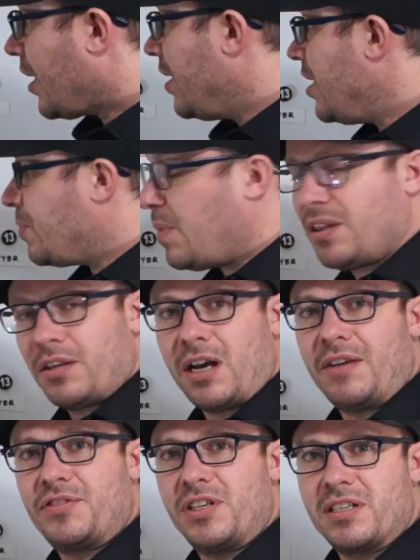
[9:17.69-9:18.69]
He spent the
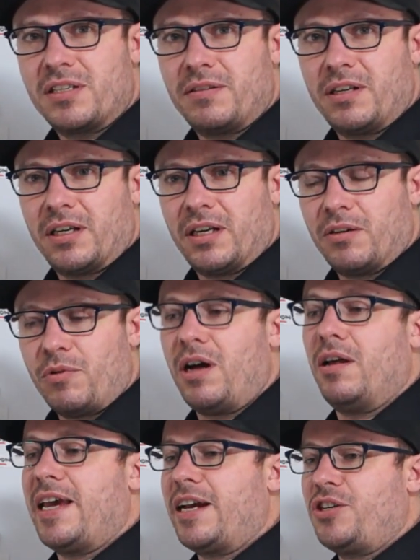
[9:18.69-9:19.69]
offseason,
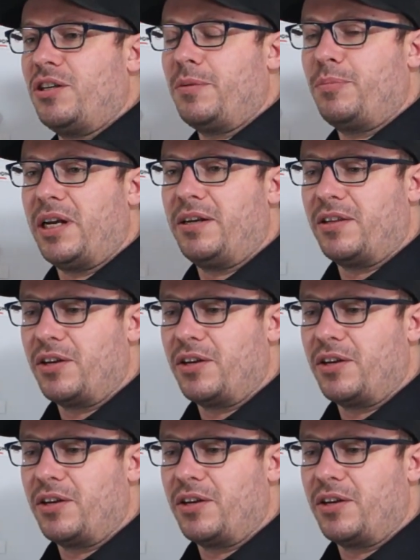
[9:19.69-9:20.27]
well, he actually only played,